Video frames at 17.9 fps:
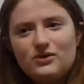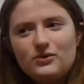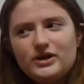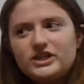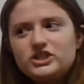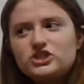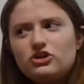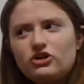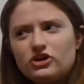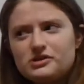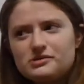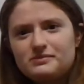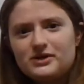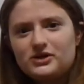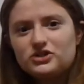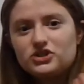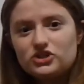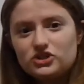What did you notice
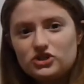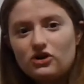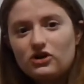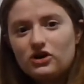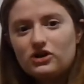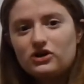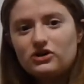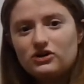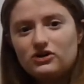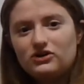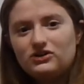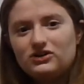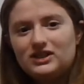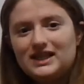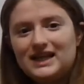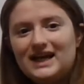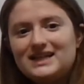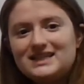about
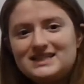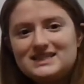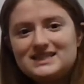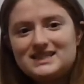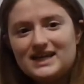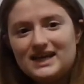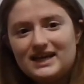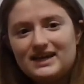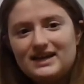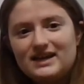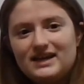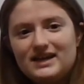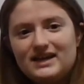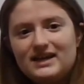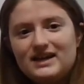chocolate